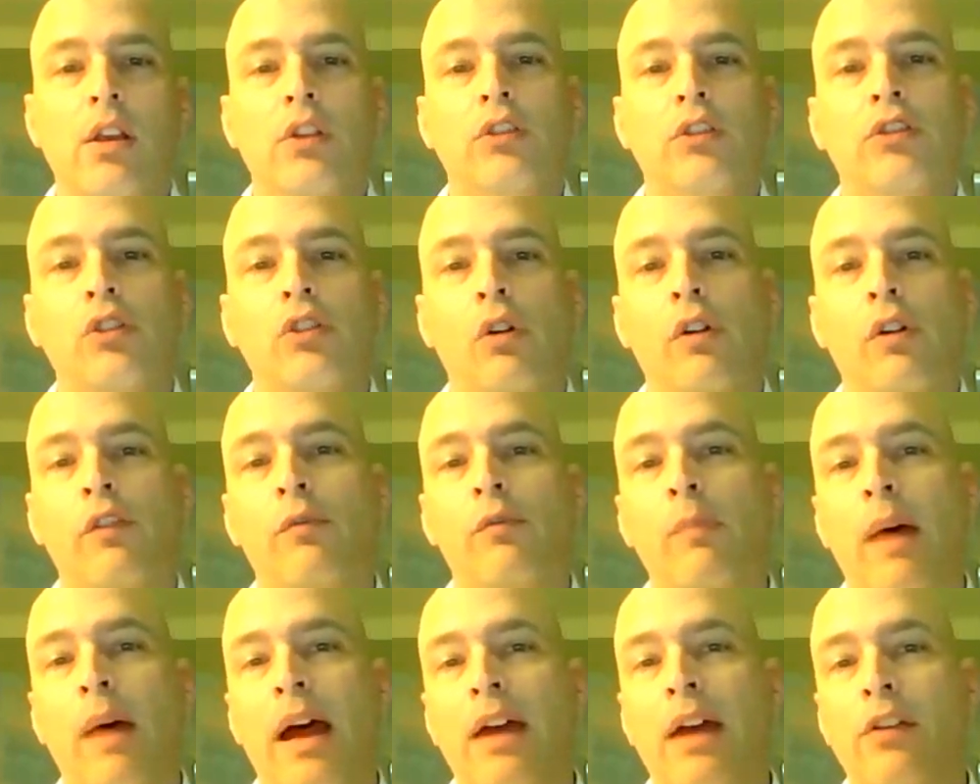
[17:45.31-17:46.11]
So
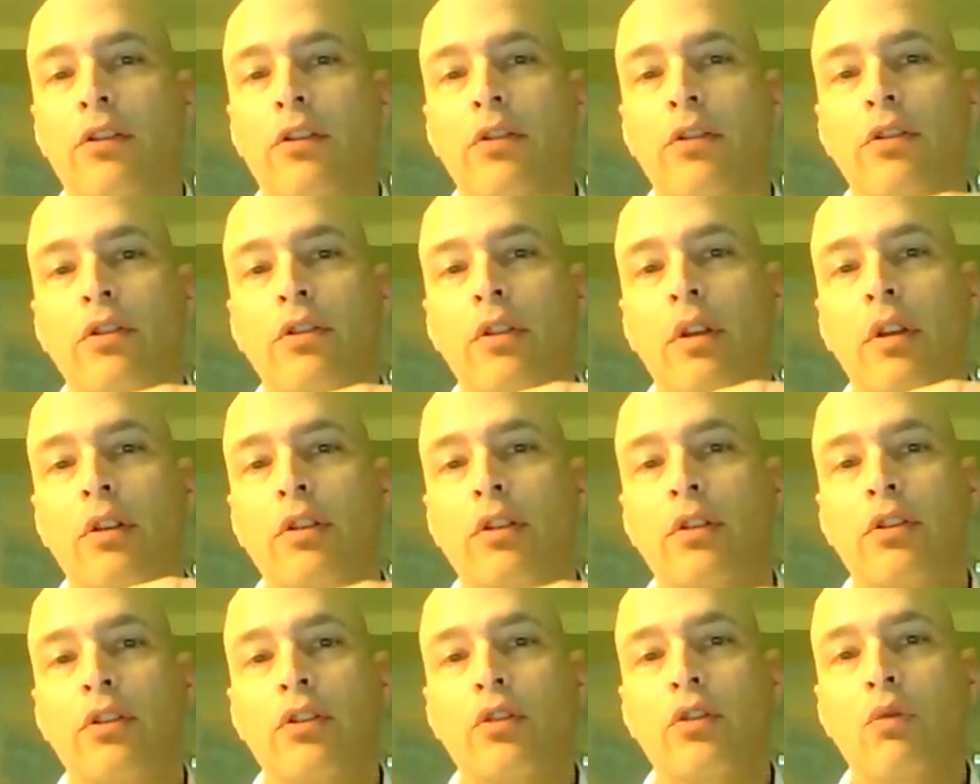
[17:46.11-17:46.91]
if my
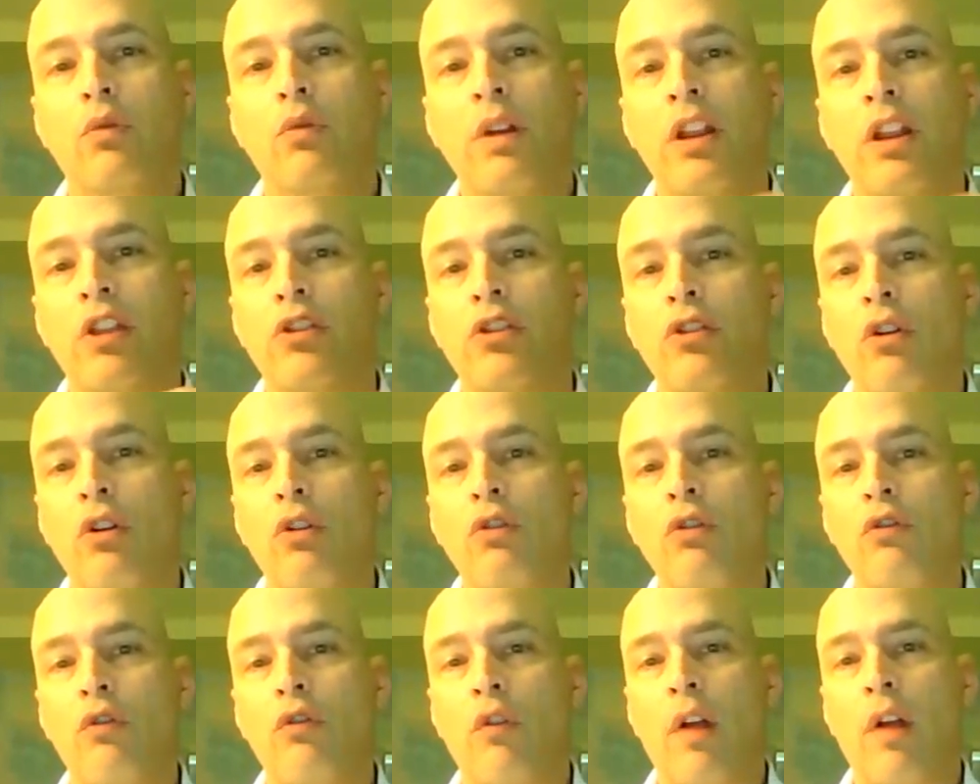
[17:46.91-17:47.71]

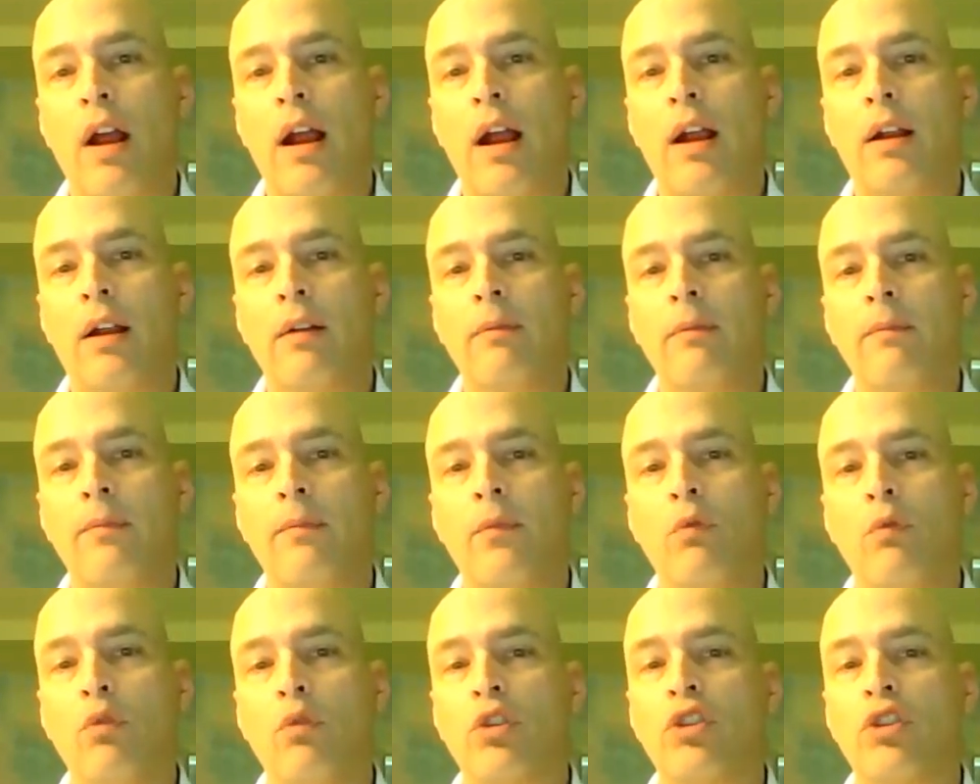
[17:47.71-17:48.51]
23rd dryer
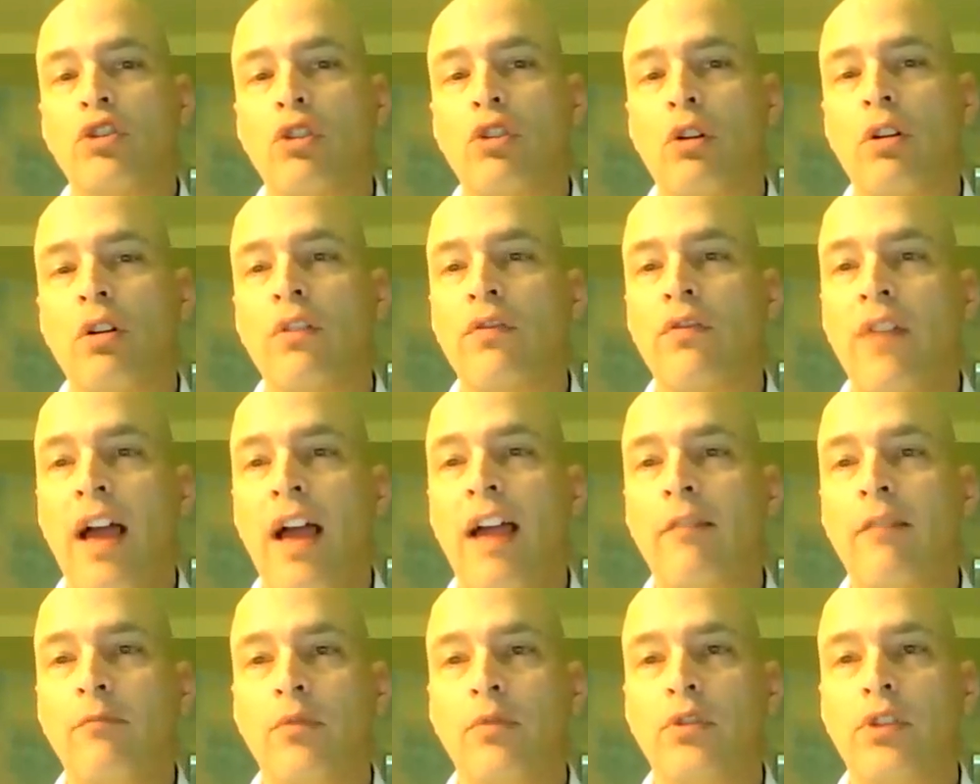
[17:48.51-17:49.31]
was
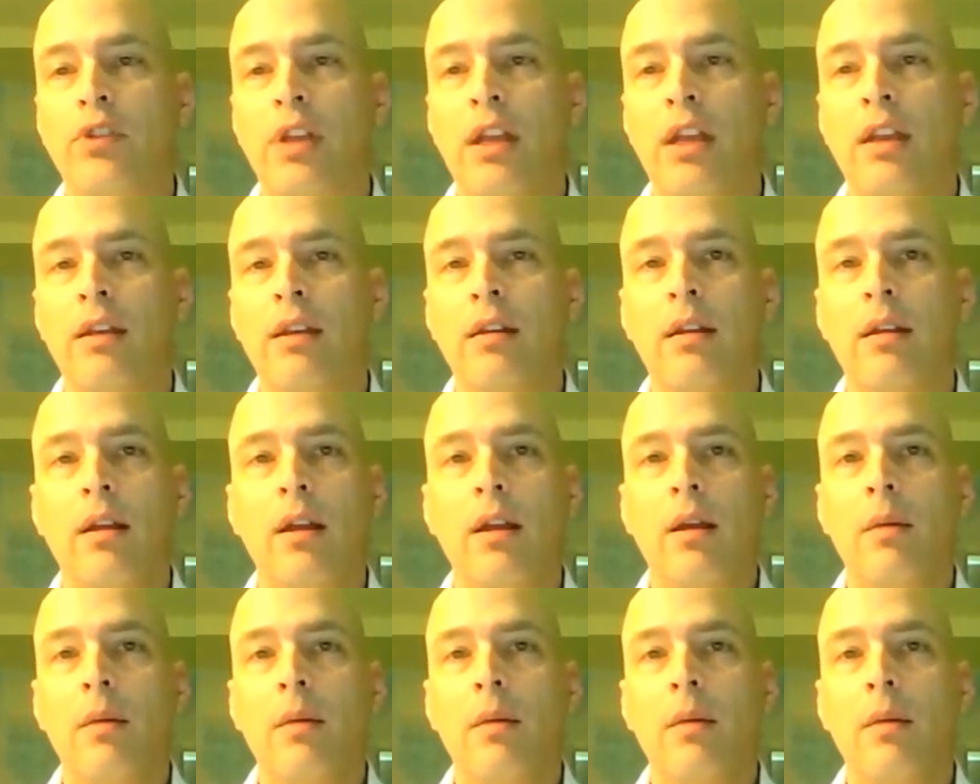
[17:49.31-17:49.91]
35%,